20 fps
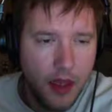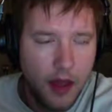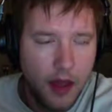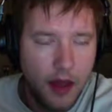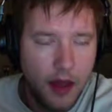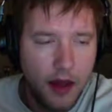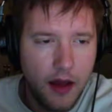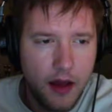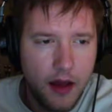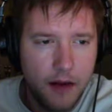
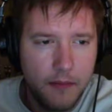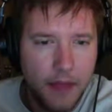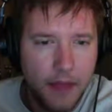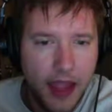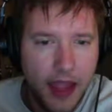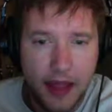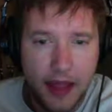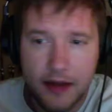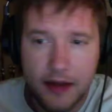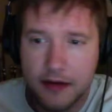
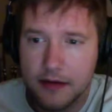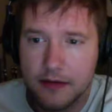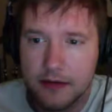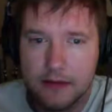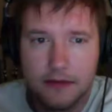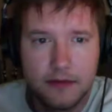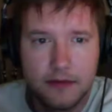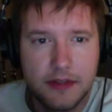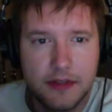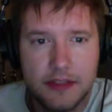And
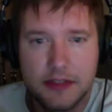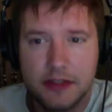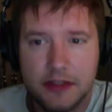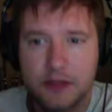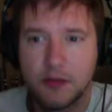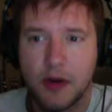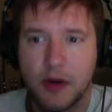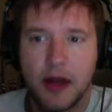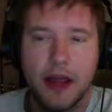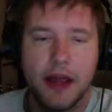this is
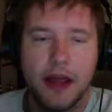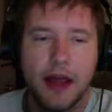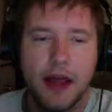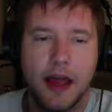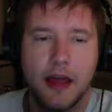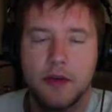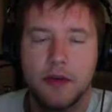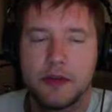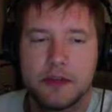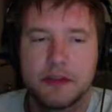why I was